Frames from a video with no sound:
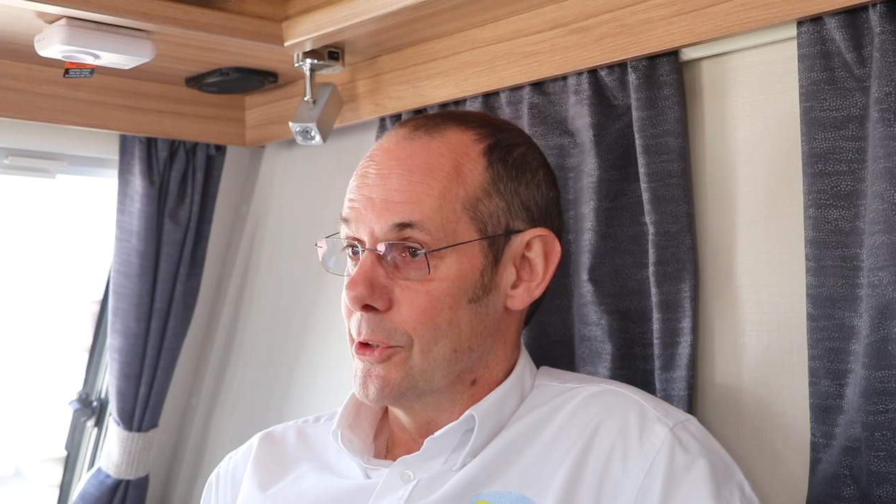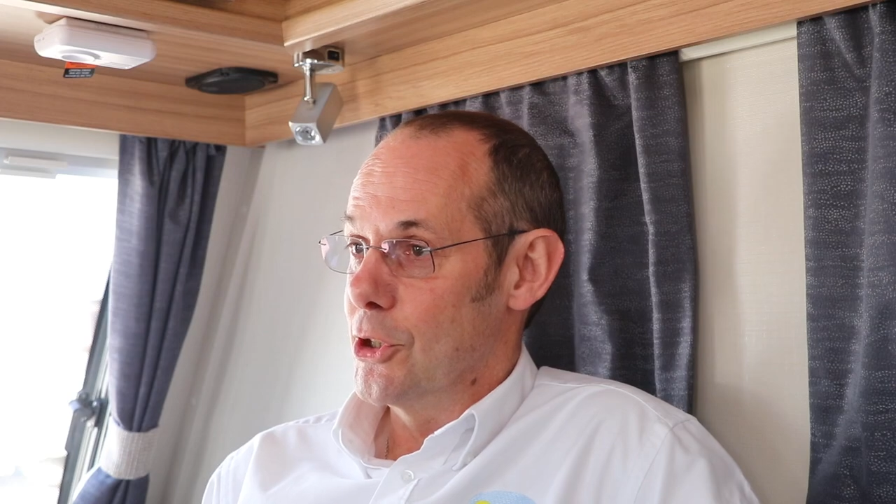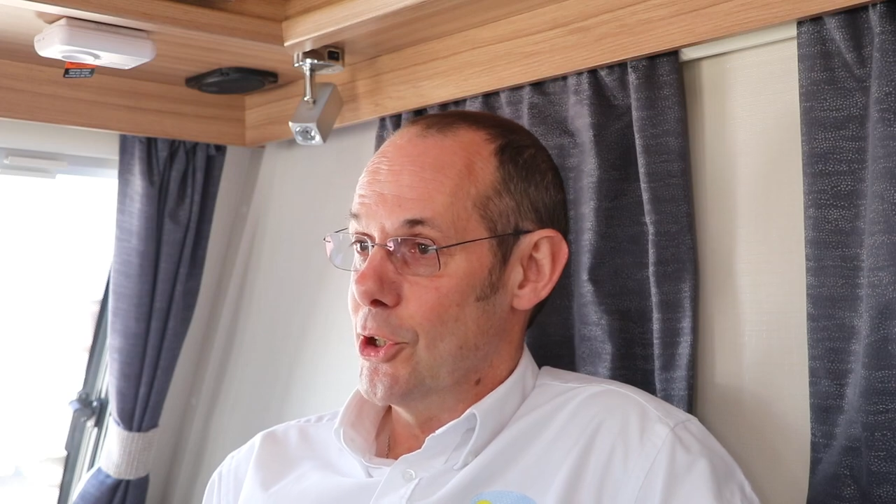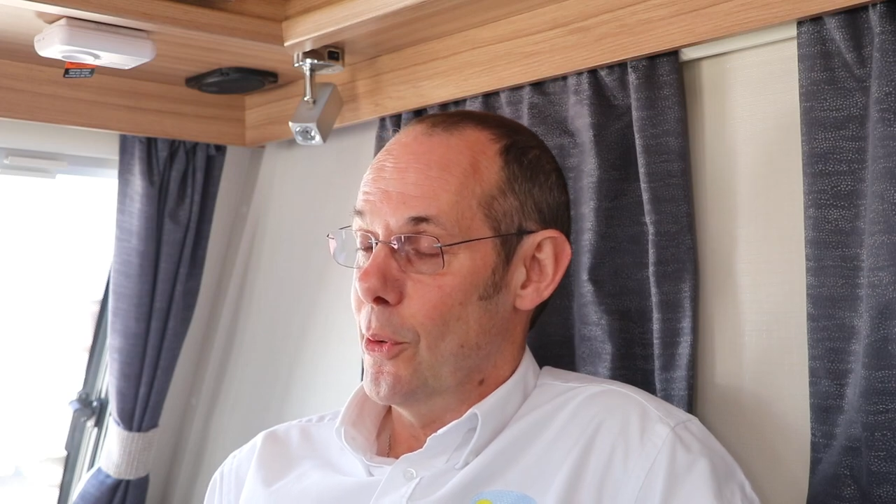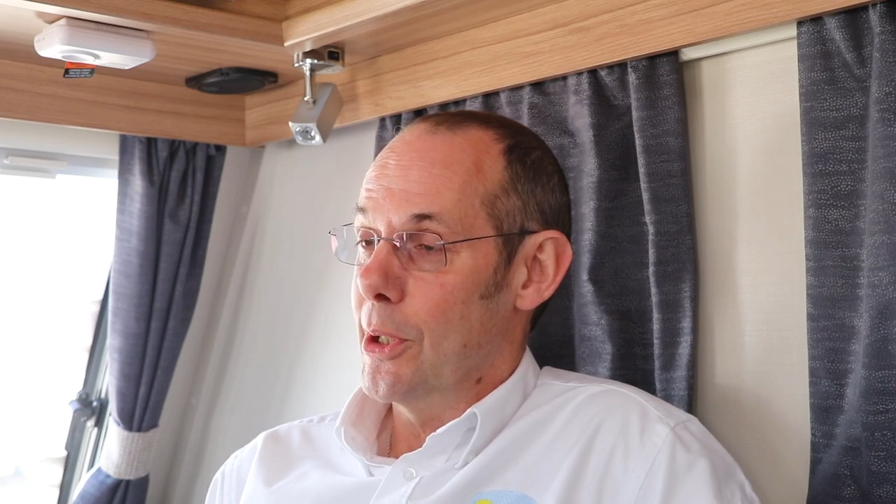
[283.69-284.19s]

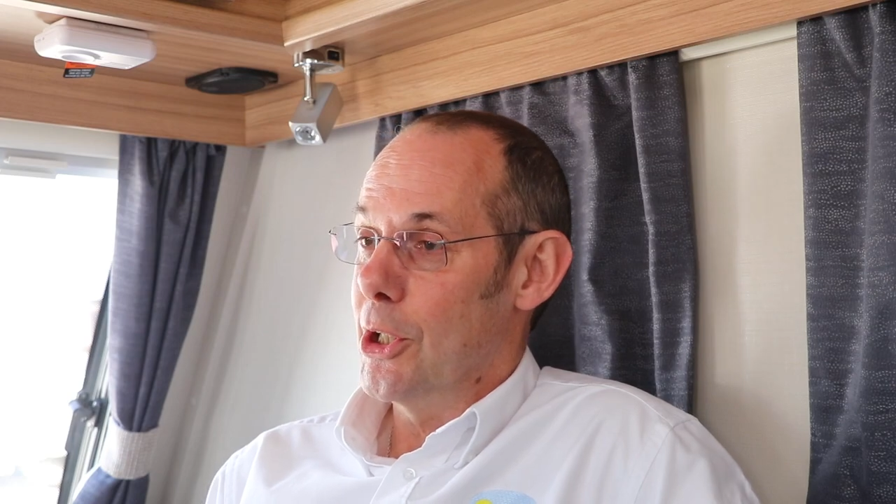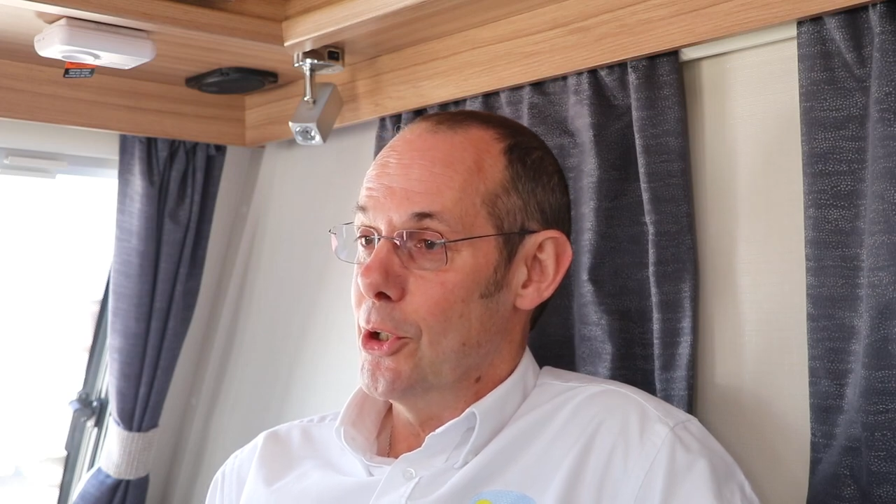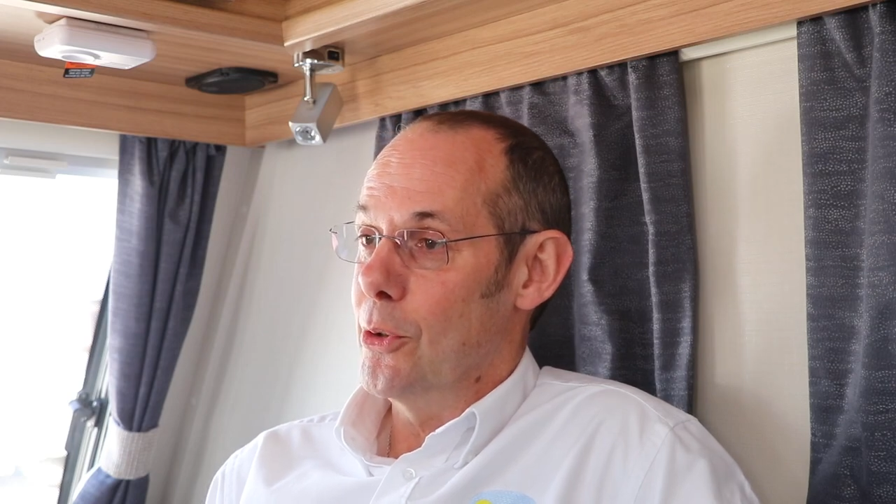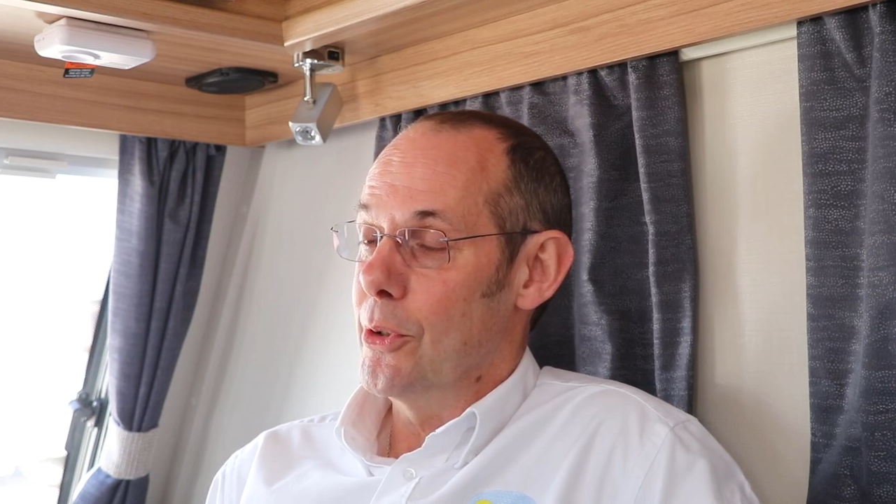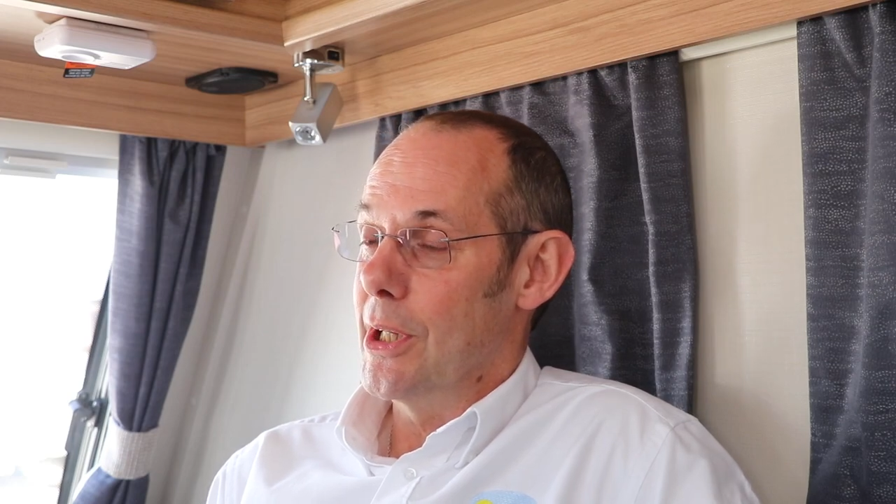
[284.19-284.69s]
showing
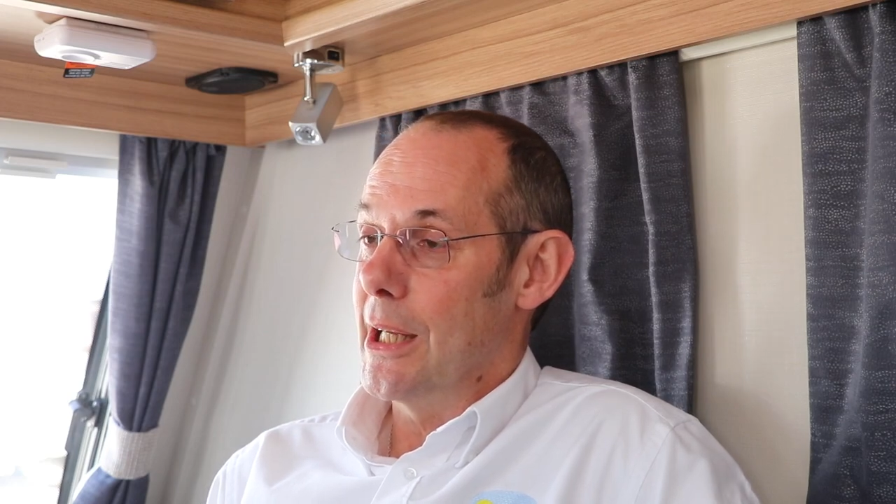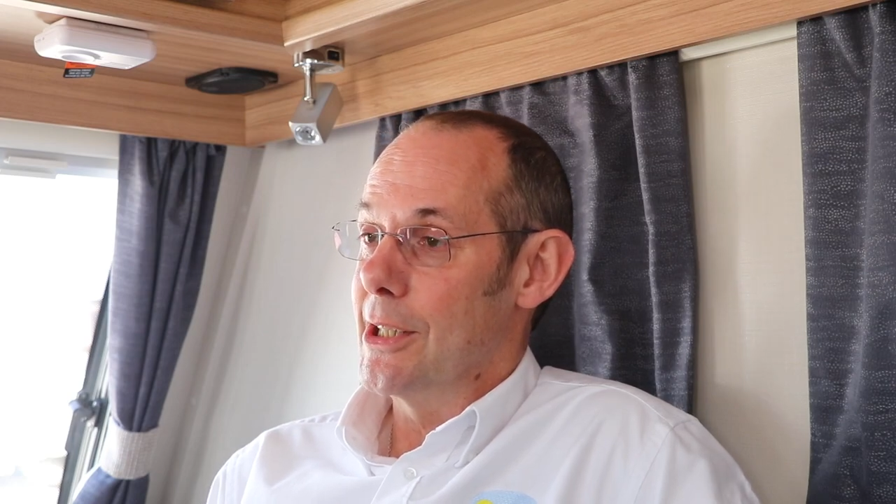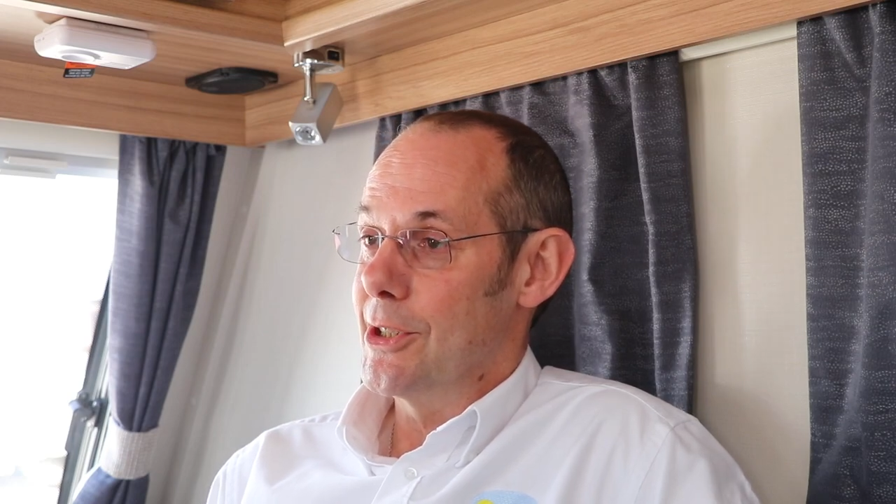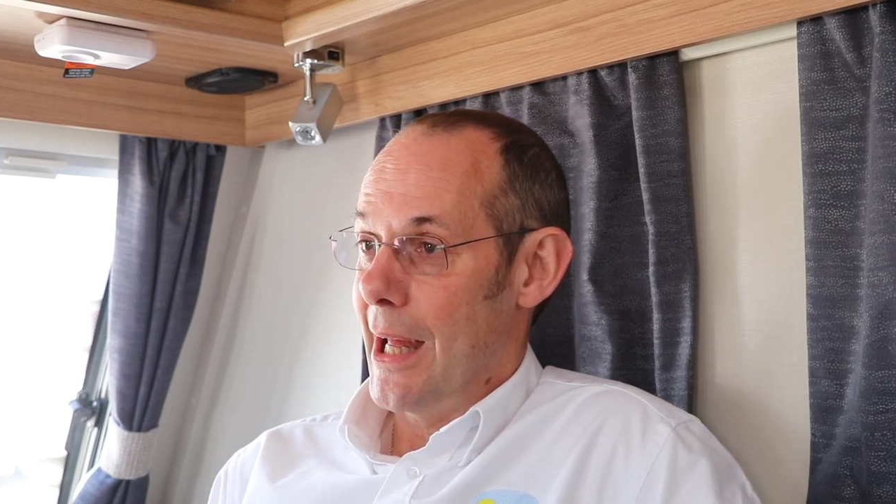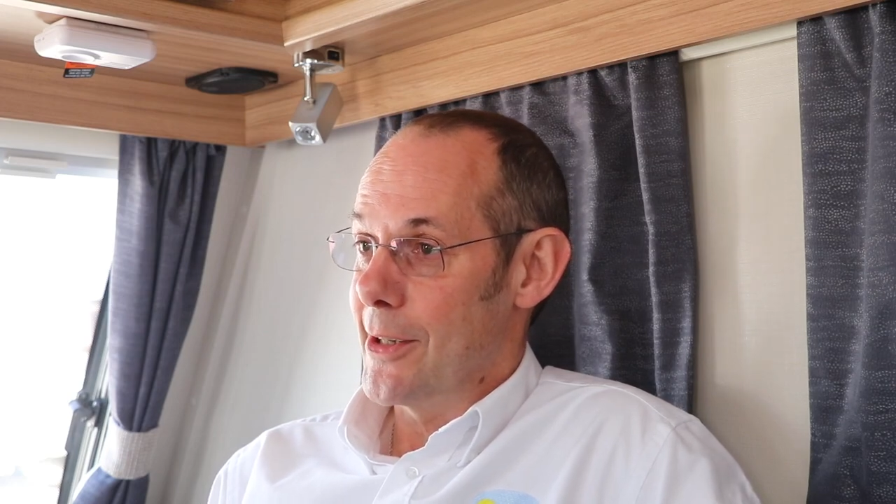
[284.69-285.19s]
you the
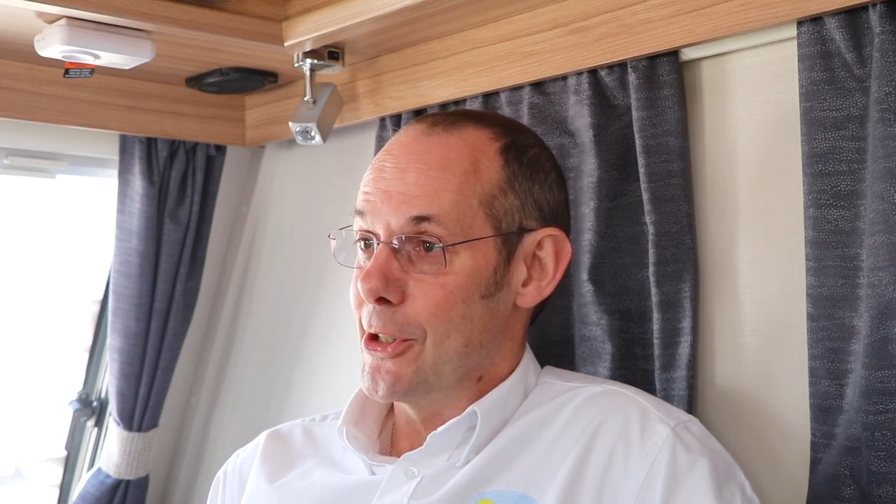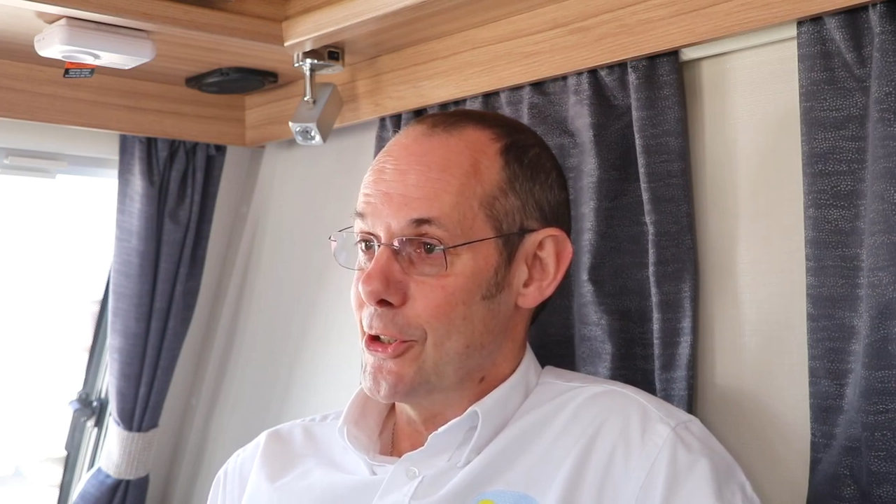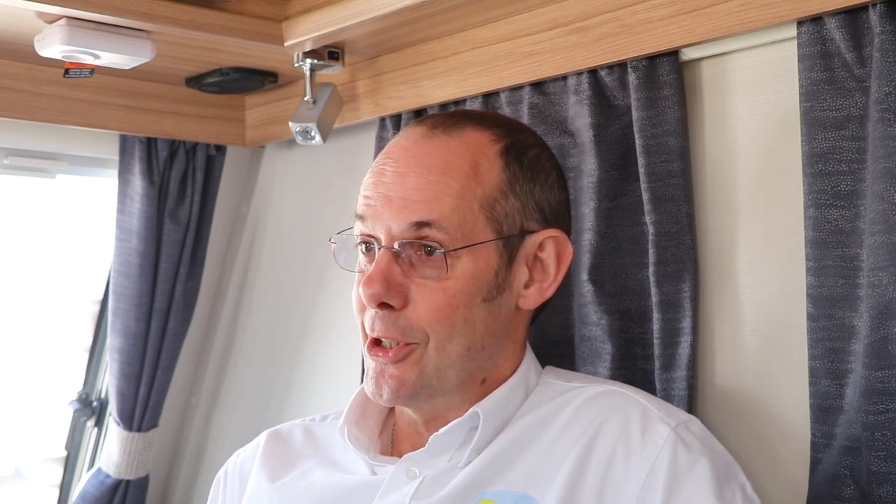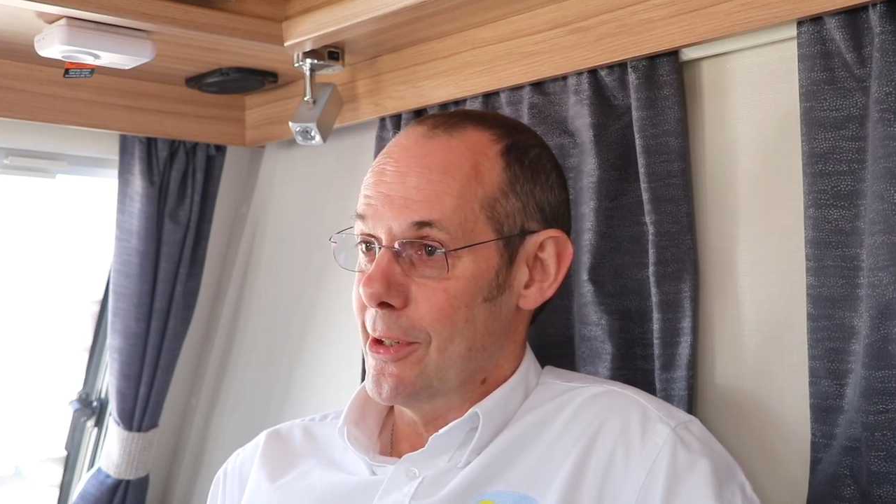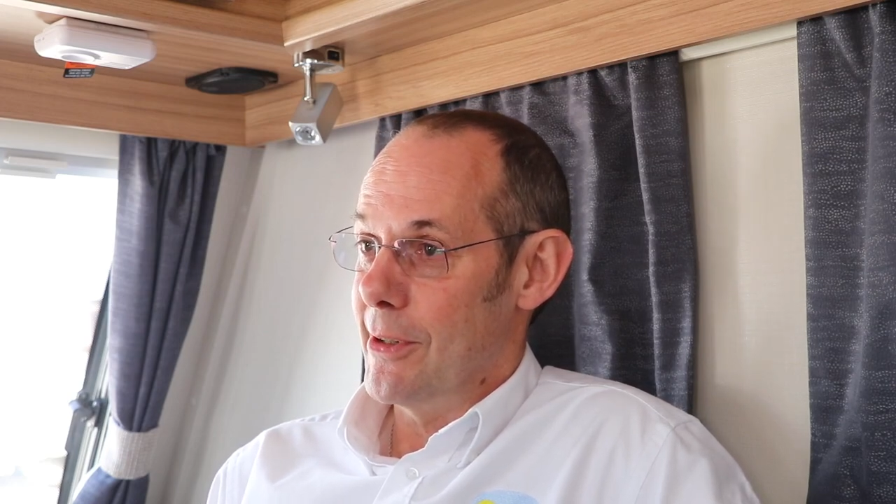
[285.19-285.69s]
standard
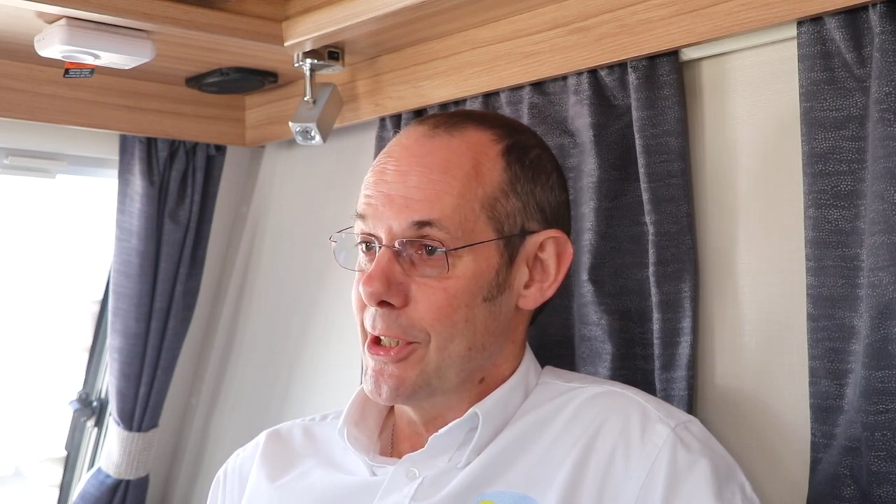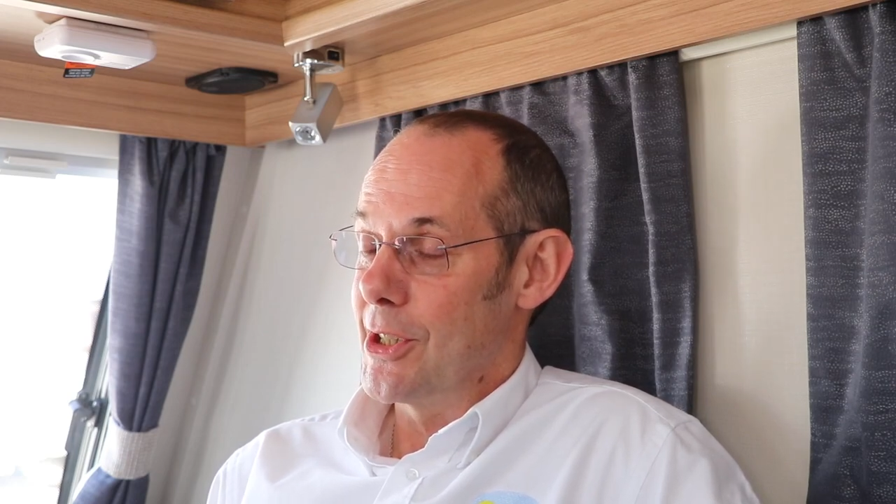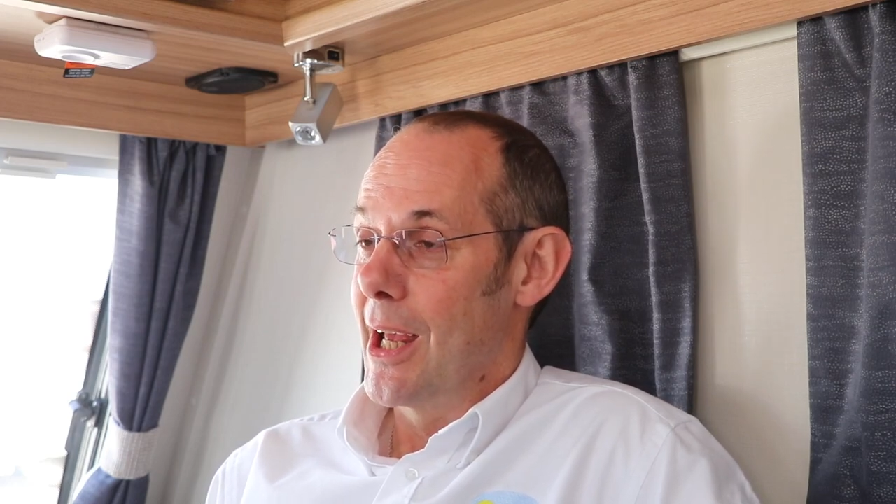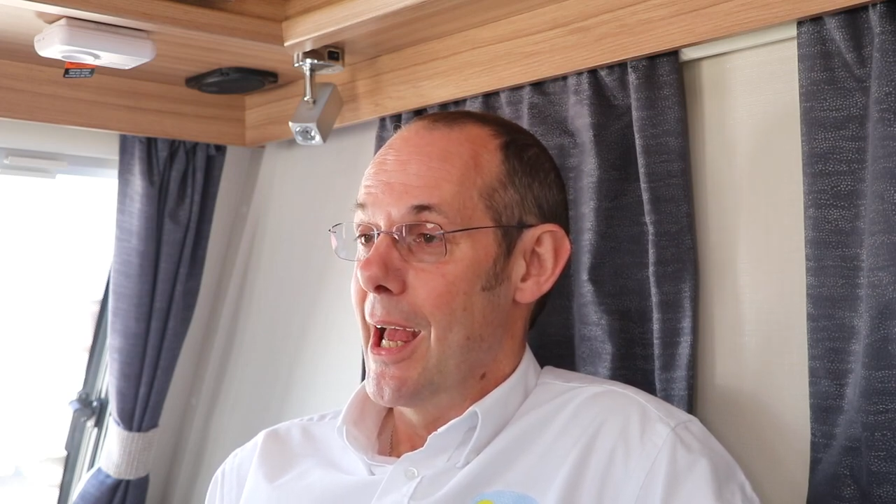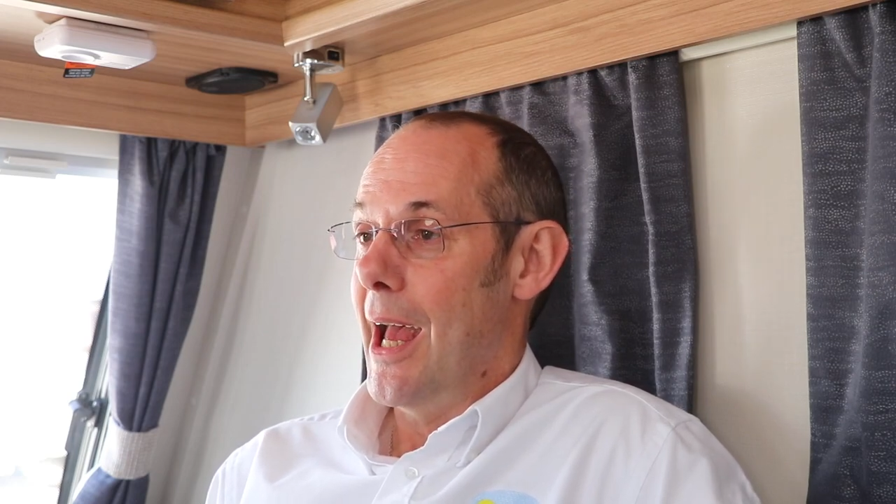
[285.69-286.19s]
service